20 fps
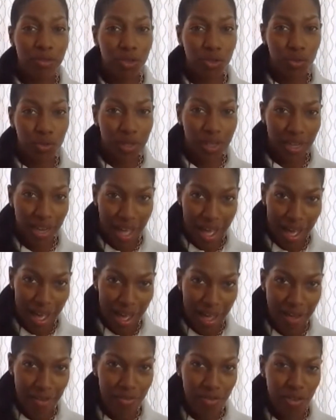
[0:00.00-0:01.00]
do a
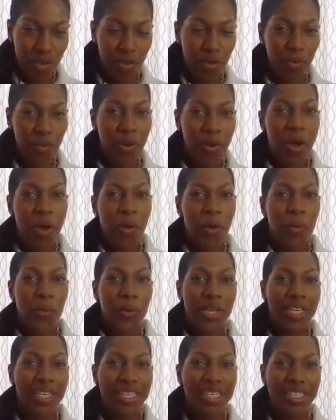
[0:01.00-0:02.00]
live, so
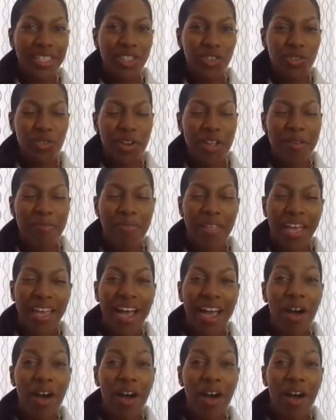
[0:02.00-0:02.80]
we did stream that.